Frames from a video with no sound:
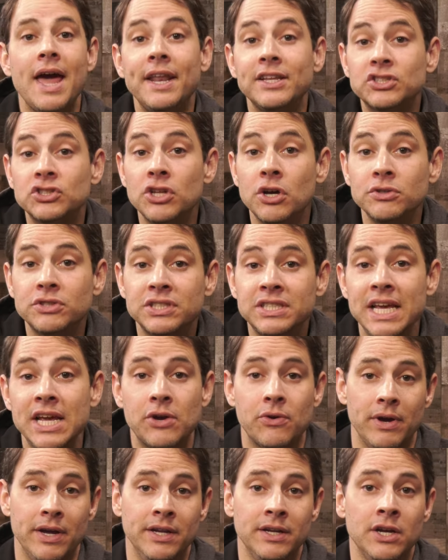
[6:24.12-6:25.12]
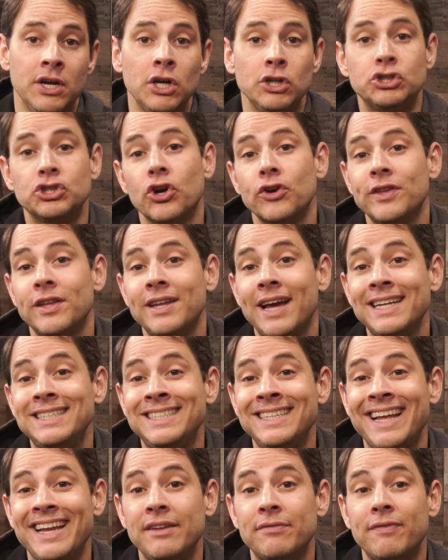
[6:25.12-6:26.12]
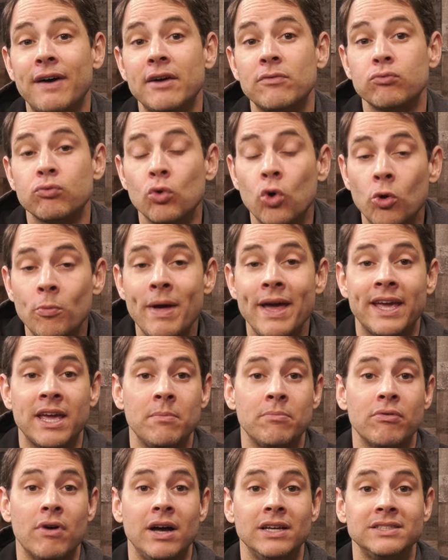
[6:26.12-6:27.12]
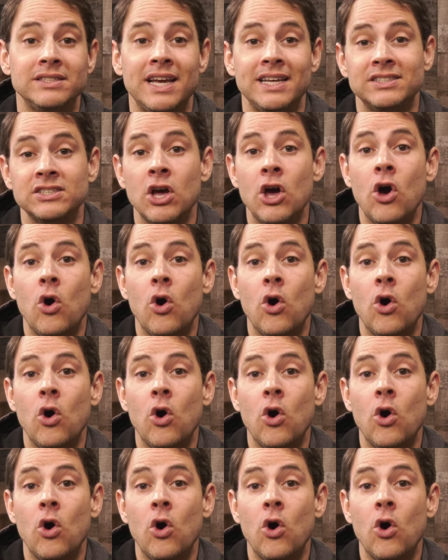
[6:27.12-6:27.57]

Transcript: And it's no secret. During the 1985 rulemaking process,